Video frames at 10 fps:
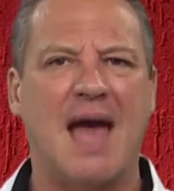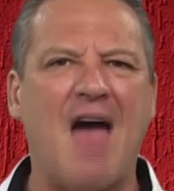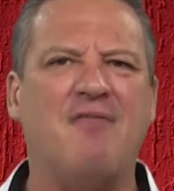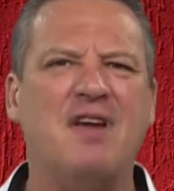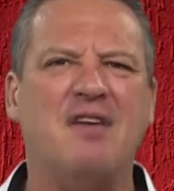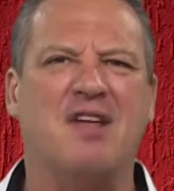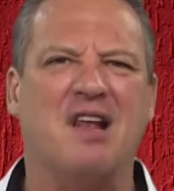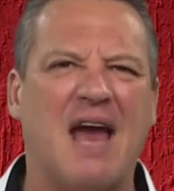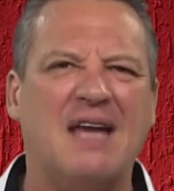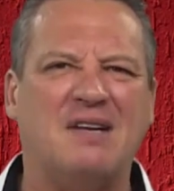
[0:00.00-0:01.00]
Having the
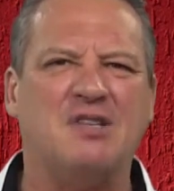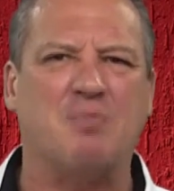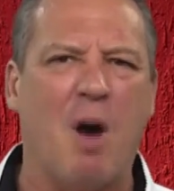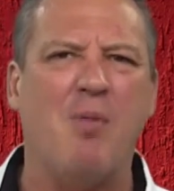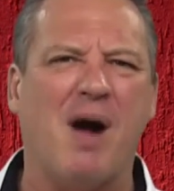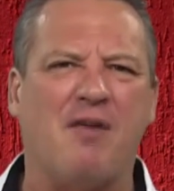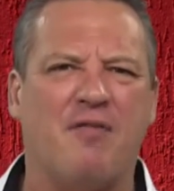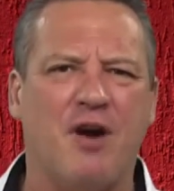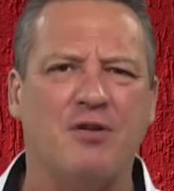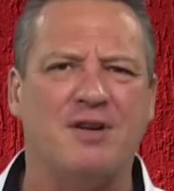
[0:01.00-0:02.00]
latest mobile
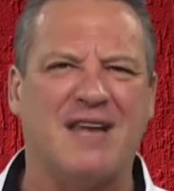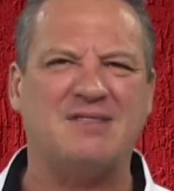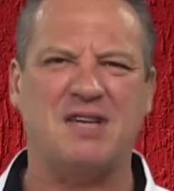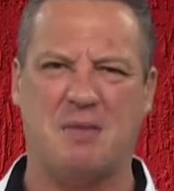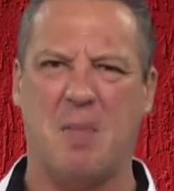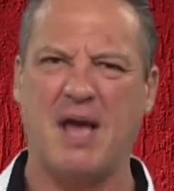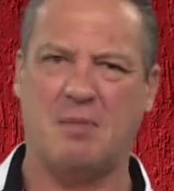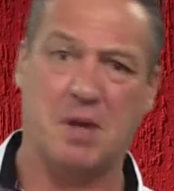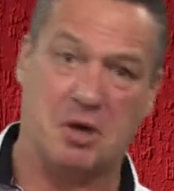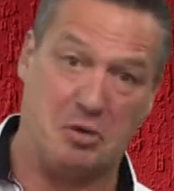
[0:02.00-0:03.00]
phone, does it
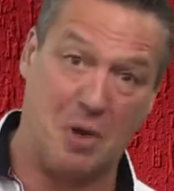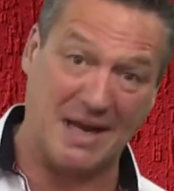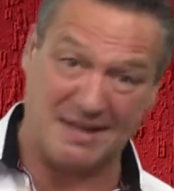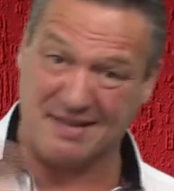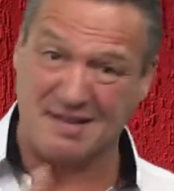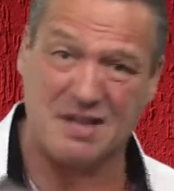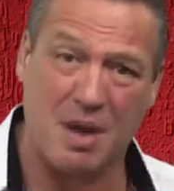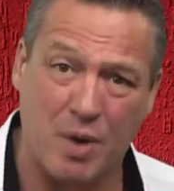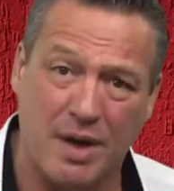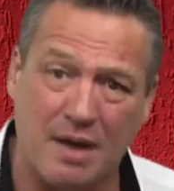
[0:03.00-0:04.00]
make me greater than
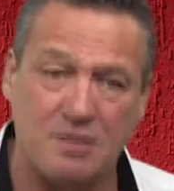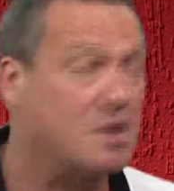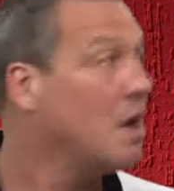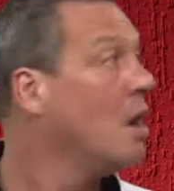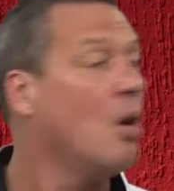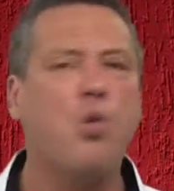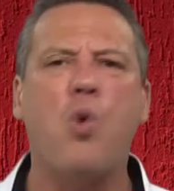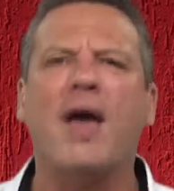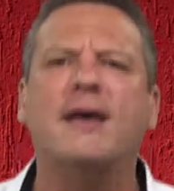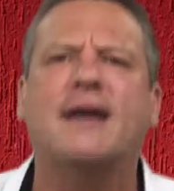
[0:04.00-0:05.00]
someone else?
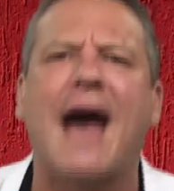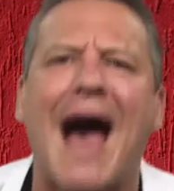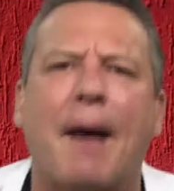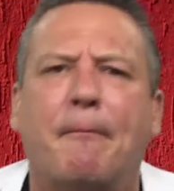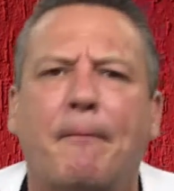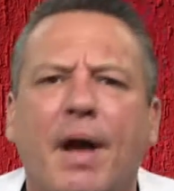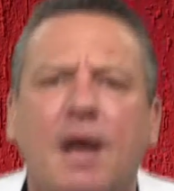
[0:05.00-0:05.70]
Wake up.